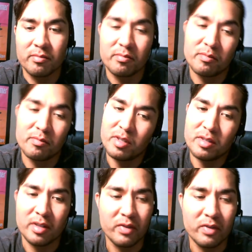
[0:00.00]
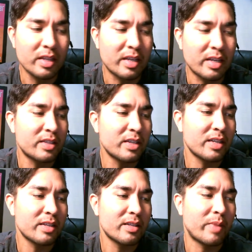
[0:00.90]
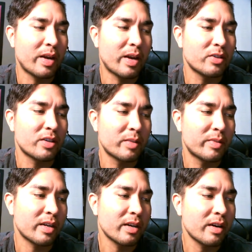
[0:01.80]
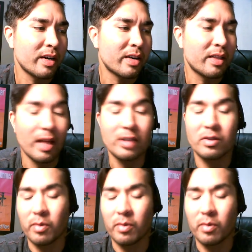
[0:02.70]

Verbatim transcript: So just you can get the kids in. The parents are going to be like, all right.